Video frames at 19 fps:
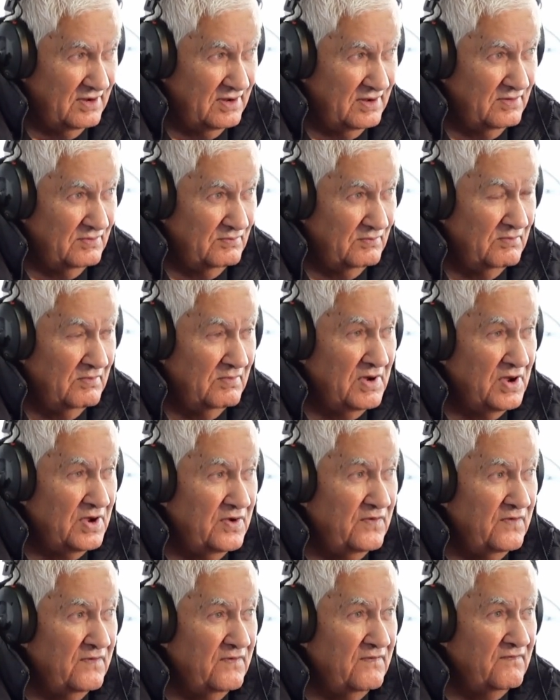
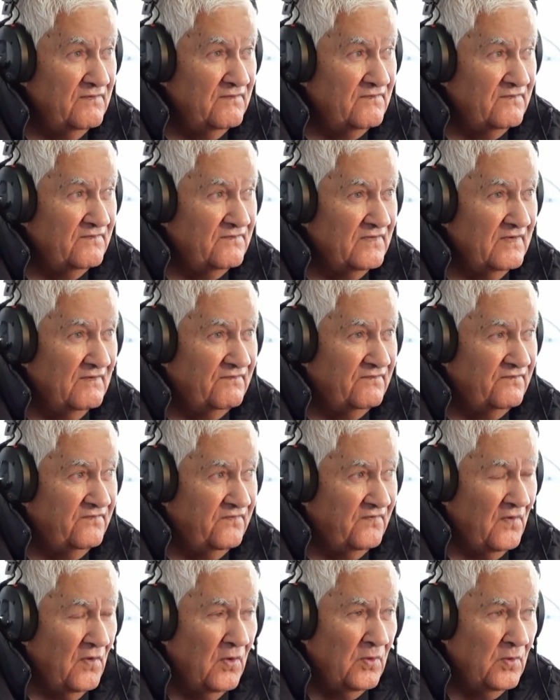move
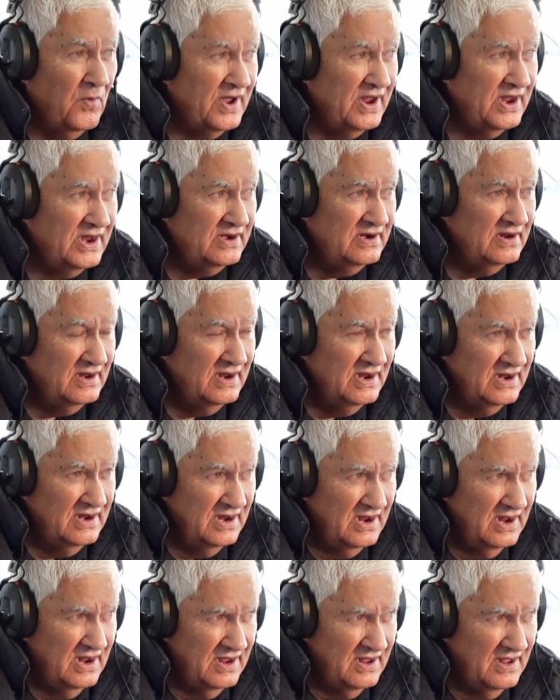forward,
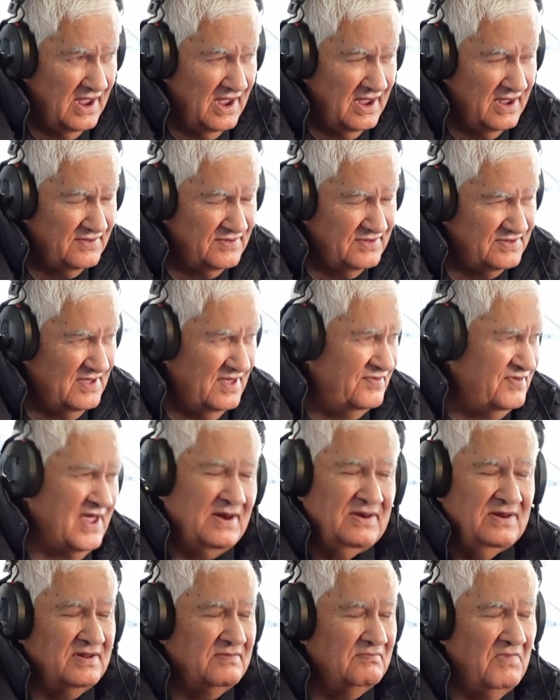
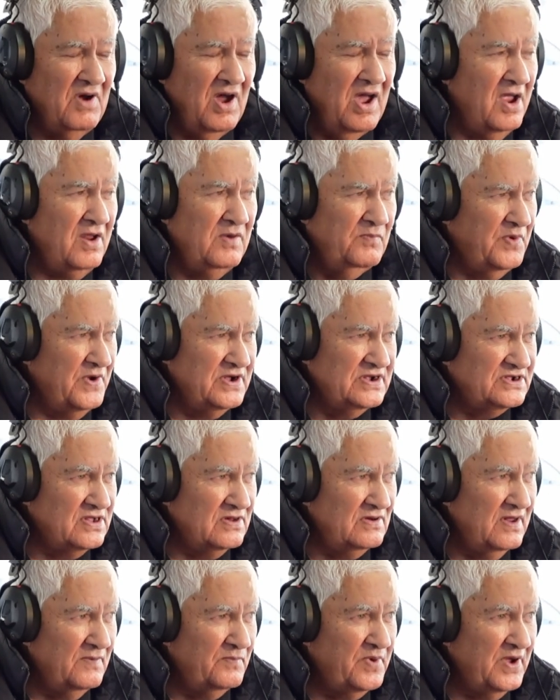then my own
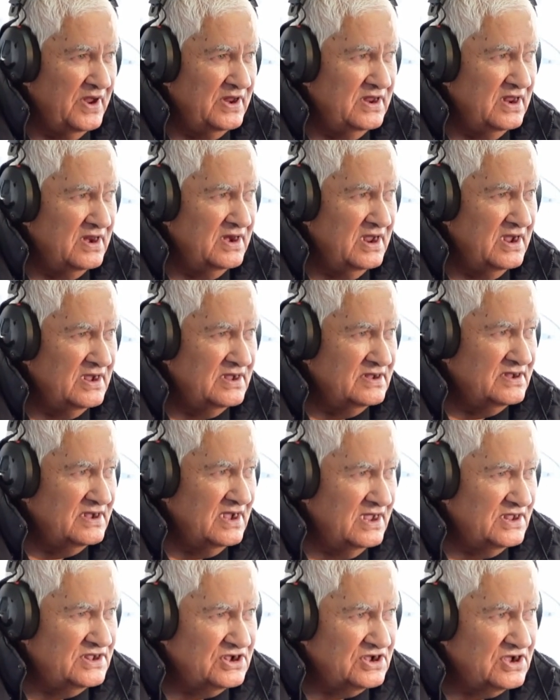personal opinion is
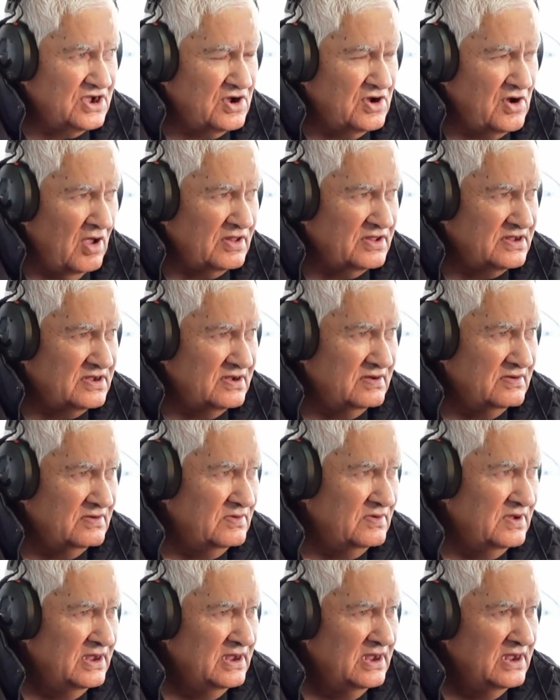it's got to
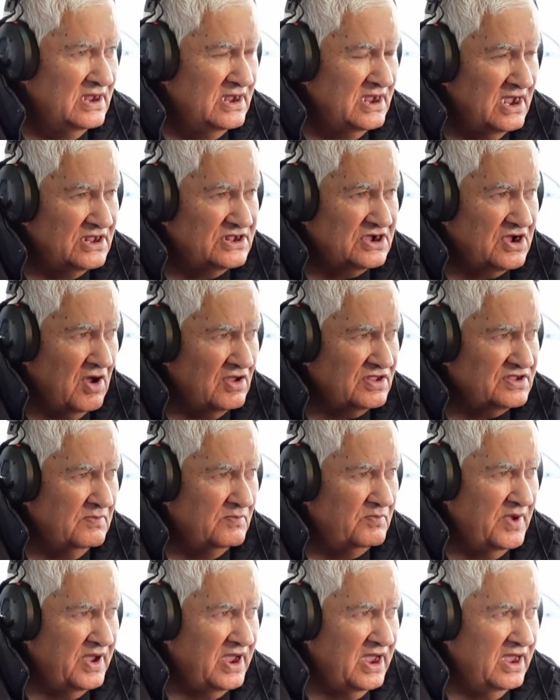
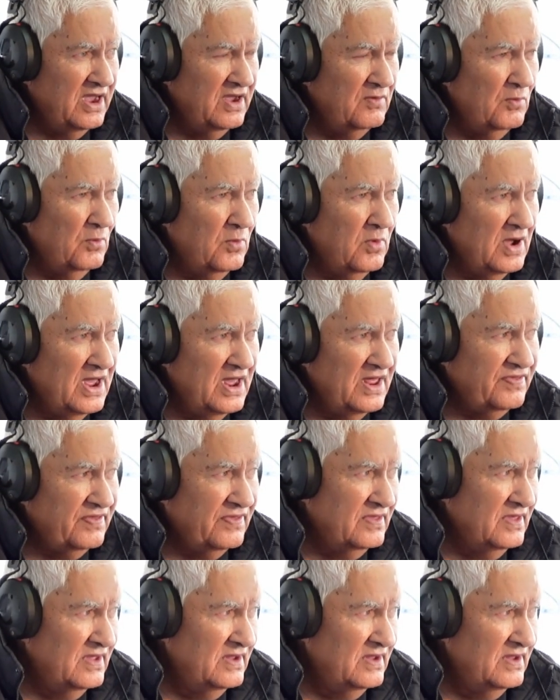be with